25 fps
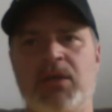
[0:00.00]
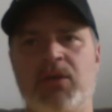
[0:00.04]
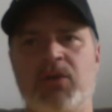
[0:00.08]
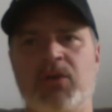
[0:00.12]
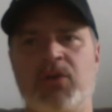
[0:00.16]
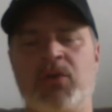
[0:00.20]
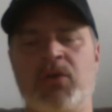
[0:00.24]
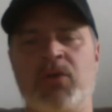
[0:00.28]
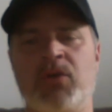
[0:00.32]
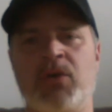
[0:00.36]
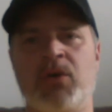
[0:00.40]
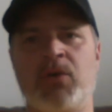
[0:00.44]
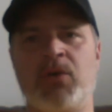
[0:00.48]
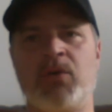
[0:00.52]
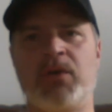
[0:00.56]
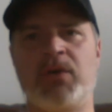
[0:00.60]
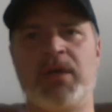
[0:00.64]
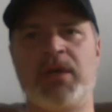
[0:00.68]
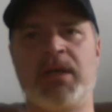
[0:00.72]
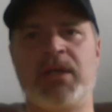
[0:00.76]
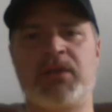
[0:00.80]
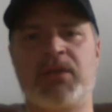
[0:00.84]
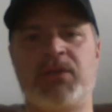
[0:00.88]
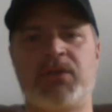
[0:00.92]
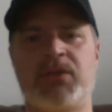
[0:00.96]
you know
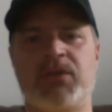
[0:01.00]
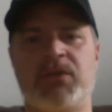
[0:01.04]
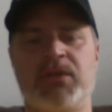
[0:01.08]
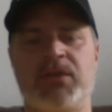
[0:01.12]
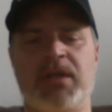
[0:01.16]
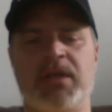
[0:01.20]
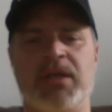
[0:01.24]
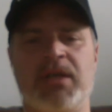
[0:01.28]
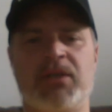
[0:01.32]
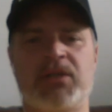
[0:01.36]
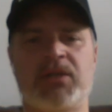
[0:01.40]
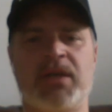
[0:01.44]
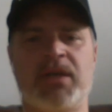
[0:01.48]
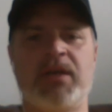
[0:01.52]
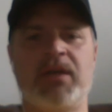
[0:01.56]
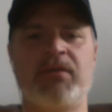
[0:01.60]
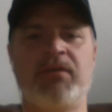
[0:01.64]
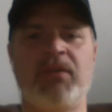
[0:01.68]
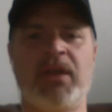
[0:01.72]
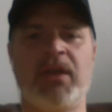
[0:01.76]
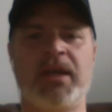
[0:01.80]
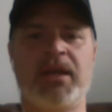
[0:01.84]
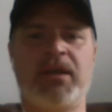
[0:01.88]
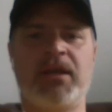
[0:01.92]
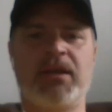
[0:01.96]
it's it's kind of
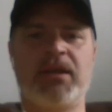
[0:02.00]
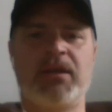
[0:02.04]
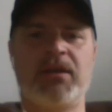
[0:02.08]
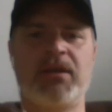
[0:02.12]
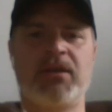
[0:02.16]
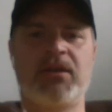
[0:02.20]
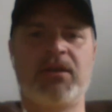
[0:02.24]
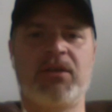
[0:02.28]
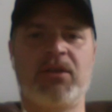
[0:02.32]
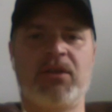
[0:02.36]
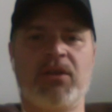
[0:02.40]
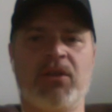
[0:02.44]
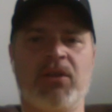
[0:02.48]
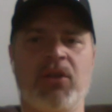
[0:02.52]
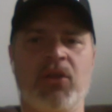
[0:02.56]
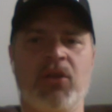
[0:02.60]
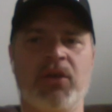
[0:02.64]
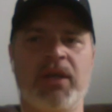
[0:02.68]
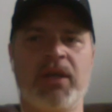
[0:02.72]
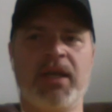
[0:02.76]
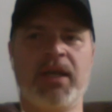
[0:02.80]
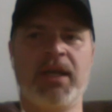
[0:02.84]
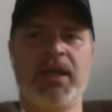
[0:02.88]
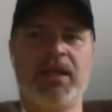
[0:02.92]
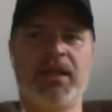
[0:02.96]
like
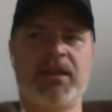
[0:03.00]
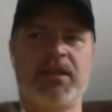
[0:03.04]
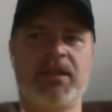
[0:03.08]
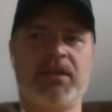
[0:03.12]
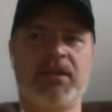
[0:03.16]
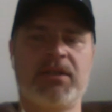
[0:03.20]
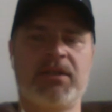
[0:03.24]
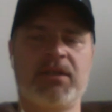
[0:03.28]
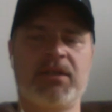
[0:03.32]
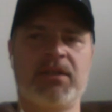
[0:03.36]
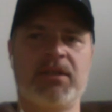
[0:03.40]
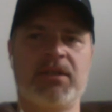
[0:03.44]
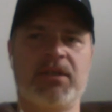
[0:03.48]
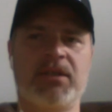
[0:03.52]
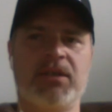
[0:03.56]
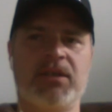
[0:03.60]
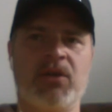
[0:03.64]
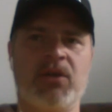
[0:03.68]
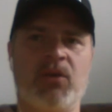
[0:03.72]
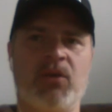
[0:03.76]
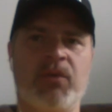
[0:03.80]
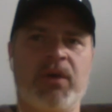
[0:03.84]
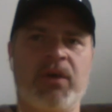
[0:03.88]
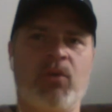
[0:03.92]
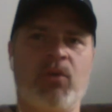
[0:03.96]
looking at this you
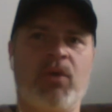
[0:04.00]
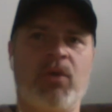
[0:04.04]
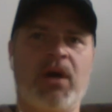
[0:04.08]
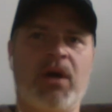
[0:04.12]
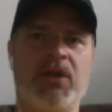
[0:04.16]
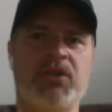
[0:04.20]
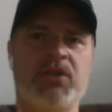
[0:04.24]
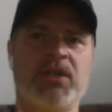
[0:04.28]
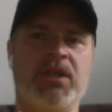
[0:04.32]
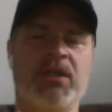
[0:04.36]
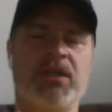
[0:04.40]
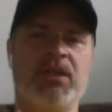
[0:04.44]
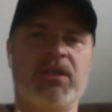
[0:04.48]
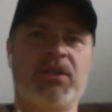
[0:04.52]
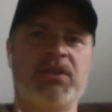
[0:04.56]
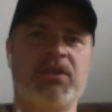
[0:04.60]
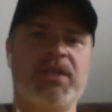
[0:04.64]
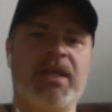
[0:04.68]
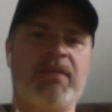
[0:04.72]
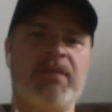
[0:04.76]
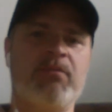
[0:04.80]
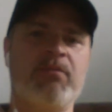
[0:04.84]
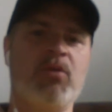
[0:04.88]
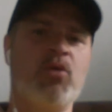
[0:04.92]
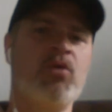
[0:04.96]
know we're watching the
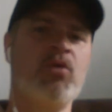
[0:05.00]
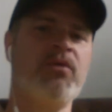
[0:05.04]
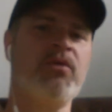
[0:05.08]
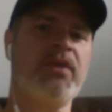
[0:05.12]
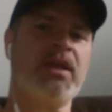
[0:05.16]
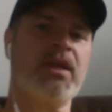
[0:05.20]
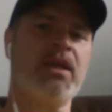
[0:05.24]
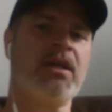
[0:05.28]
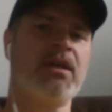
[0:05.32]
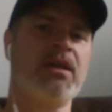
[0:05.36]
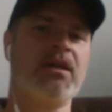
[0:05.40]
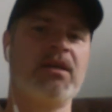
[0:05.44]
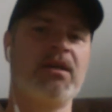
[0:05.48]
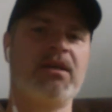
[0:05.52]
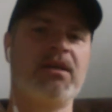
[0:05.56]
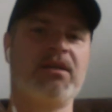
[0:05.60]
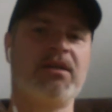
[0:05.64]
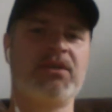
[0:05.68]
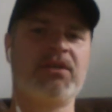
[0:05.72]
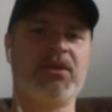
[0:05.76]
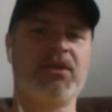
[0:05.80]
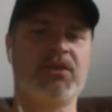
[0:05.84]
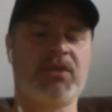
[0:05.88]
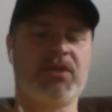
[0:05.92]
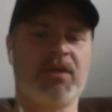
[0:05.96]
same movie
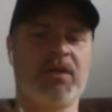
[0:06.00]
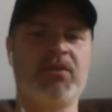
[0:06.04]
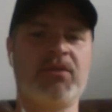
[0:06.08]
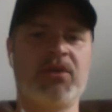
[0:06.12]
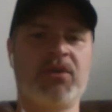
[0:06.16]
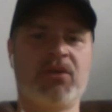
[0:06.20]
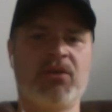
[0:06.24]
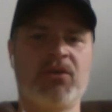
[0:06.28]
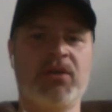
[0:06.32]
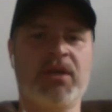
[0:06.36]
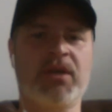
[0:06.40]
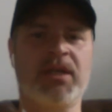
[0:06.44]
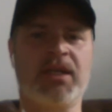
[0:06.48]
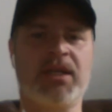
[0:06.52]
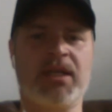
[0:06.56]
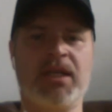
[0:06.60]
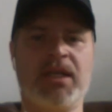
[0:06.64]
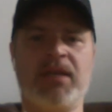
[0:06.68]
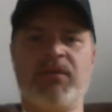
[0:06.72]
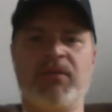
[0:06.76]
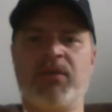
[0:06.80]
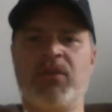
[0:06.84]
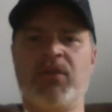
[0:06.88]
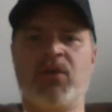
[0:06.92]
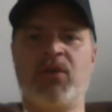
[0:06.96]
to some degree
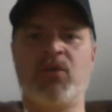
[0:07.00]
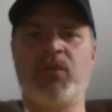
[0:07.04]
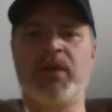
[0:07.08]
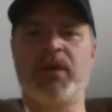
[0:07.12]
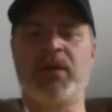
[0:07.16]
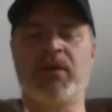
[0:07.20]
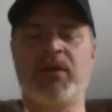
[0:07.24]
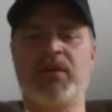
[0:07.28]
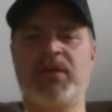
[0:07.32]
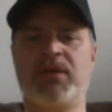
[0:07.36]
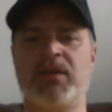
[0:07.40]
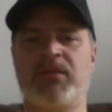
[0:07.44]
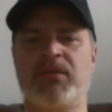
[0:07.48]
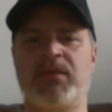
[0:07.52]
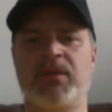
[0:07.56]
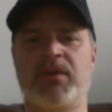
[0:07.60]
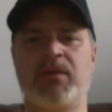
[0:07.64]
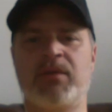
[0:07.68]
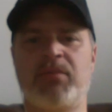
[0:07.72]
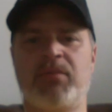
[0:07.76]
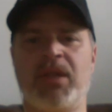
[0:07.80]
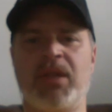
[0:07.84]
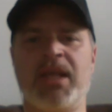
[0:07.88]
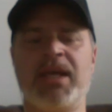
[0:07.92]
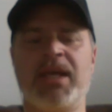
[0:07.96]
even though we're in different
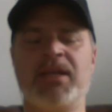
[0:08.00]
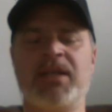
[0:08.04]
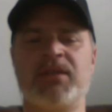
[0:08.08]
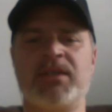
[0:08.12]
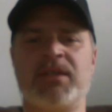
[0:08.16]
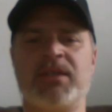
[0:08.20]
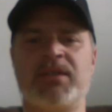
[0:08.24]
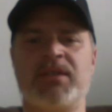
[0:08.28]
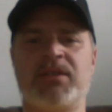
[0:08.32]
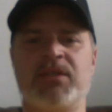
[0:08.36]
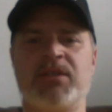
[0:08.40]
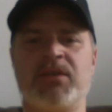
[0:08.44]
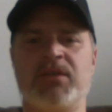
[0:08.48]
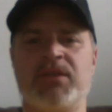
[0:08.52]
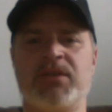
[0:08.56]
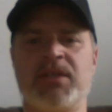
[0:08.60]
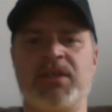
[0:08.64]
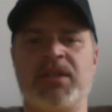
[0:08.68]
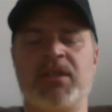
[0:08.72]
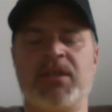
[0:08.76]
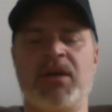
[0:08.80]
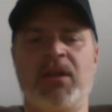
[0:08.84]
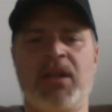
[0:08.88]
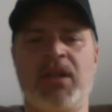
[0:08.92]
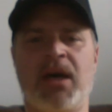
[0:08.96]
places you see
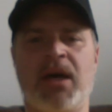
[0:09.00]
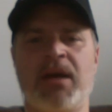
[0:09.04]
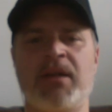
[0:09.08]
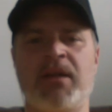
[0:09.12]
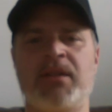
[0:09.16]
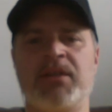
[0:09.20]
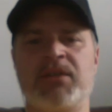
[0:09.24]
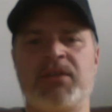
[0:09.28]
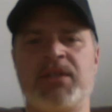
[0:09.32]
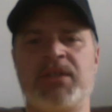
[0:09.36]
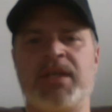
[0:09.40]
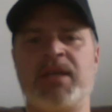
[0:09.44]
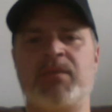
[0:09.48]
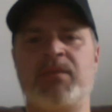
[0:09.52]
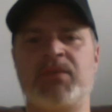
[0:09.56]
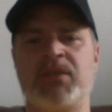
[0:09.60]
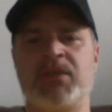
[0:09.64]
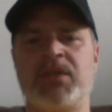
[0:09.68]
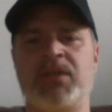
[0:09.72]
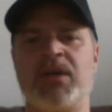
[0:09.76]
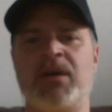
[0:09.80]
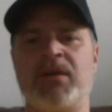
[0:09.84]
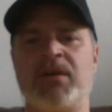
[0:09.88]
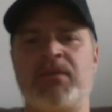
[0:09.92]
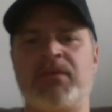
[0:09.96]
a lot of the same
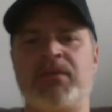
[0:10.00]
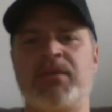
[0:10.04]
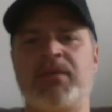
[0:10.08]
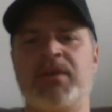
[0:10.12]
stuff